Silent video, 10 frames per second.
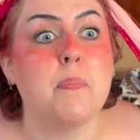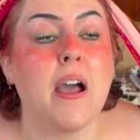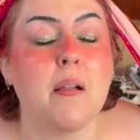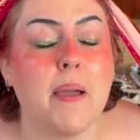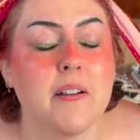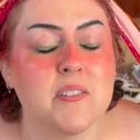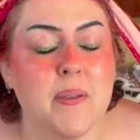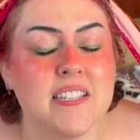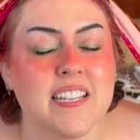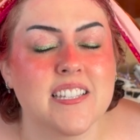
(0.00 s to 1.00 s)
Pirates of
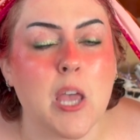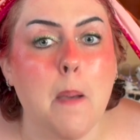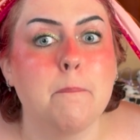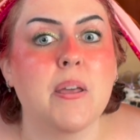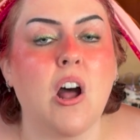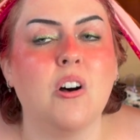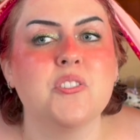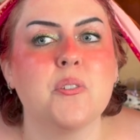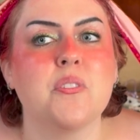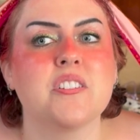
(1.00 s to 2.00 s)
Penzance, but
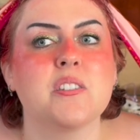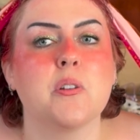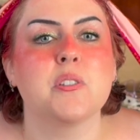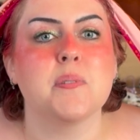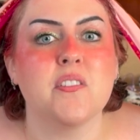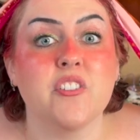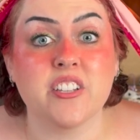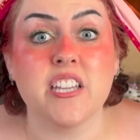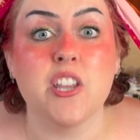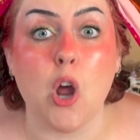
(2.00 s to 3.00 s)
also they're so
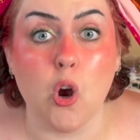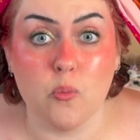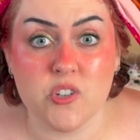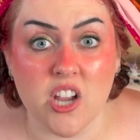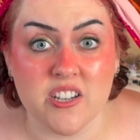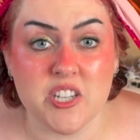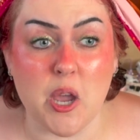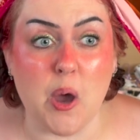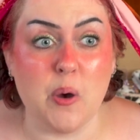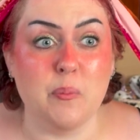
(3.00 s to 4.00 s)
specifically in Om Shanti
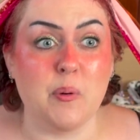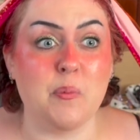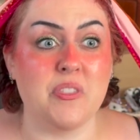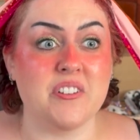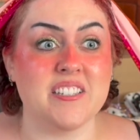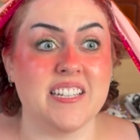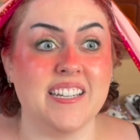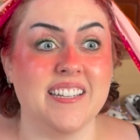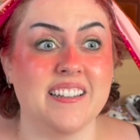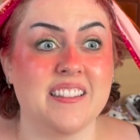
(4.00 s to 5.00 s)
Om when they're
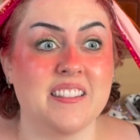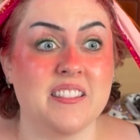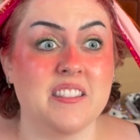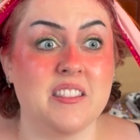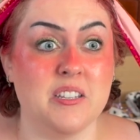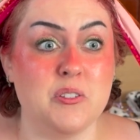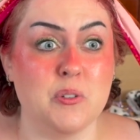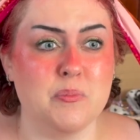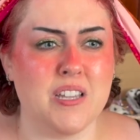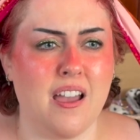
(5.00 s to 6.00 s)
singing the
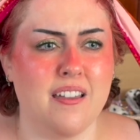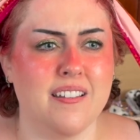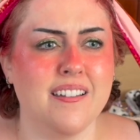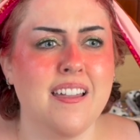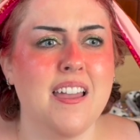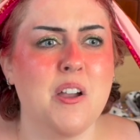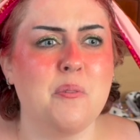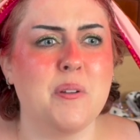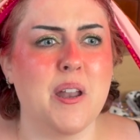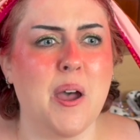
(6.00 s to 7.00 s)
Doomtana,
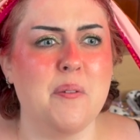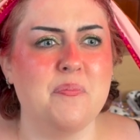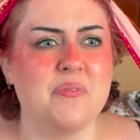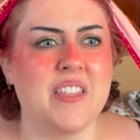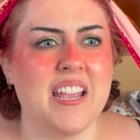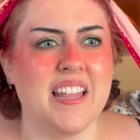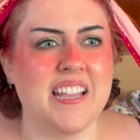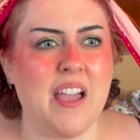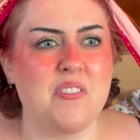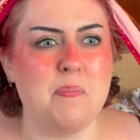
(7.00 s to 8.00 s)
when they like
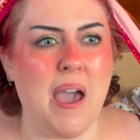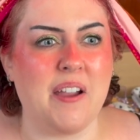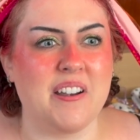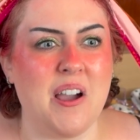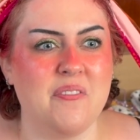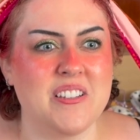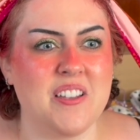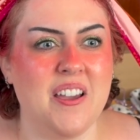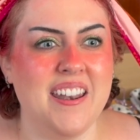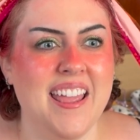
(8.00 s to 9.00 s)
have the pirate outfits
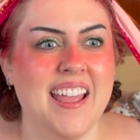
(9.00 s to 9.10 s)
on,